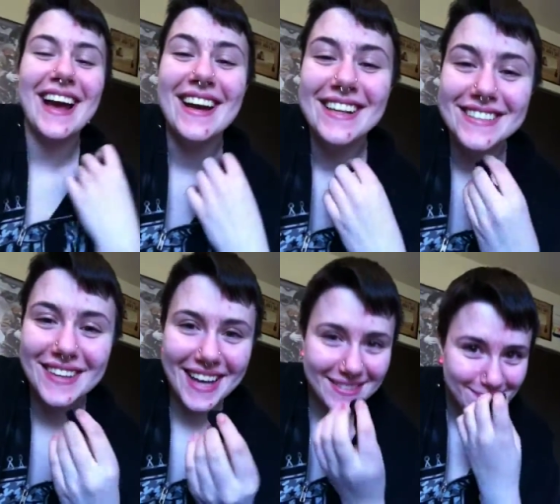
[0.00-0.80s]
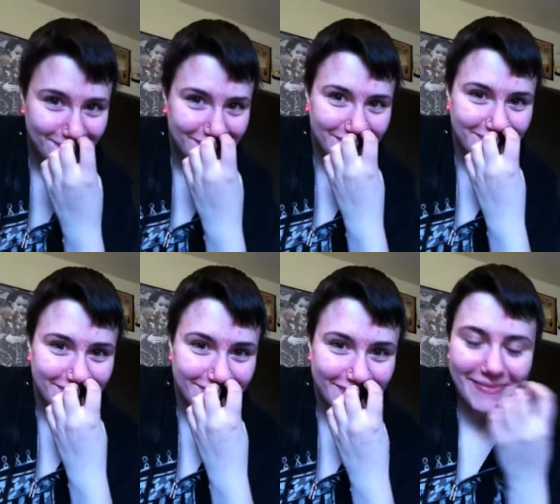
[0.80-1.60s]
okay so then
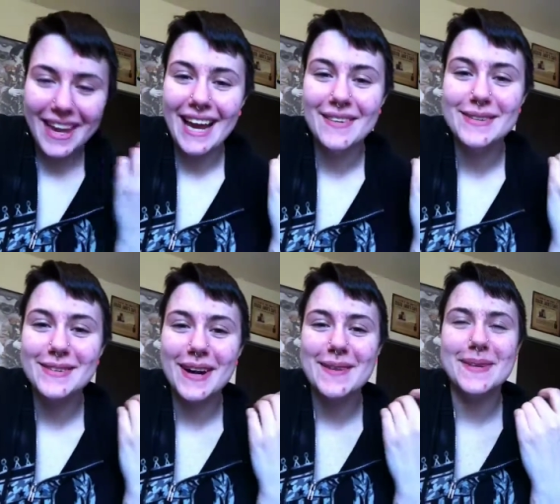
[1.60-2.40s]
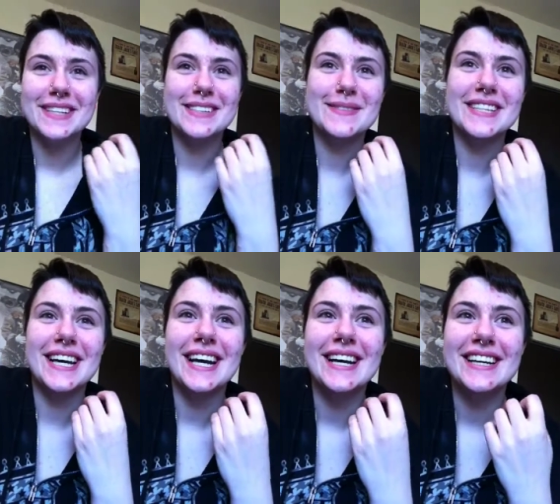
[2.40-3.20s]
it was great because it was
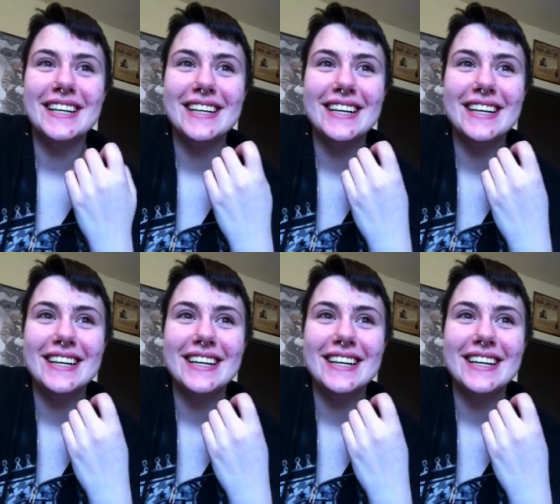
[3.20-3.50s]
like